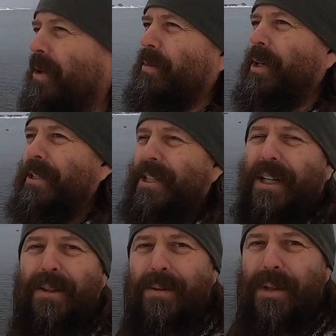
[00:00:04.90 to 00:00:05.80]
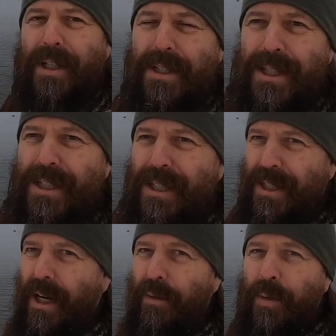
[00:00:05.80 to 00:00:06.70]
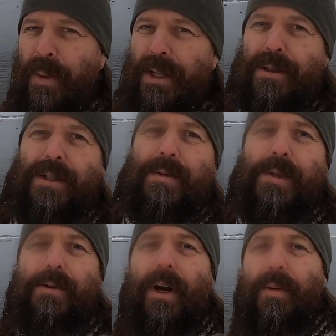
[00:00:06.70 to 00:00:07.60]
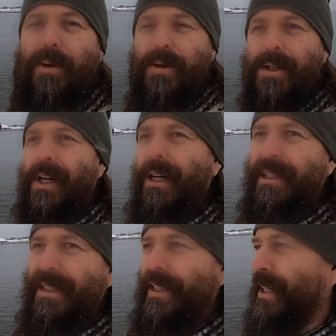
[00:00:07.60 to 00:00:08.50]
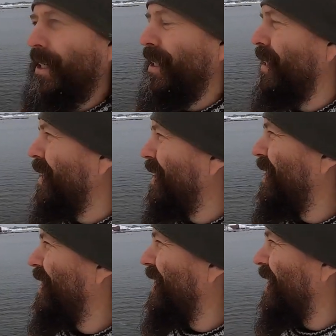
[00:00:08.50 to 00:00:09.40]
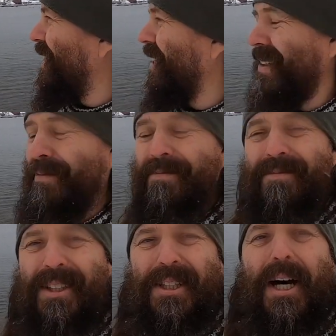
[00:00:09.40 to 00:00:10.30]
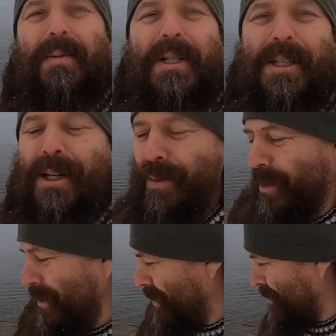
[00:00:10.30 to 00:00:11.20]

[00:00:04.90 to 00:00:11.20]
when my channel reached 500,000 subscribers, and yeah, the time has come.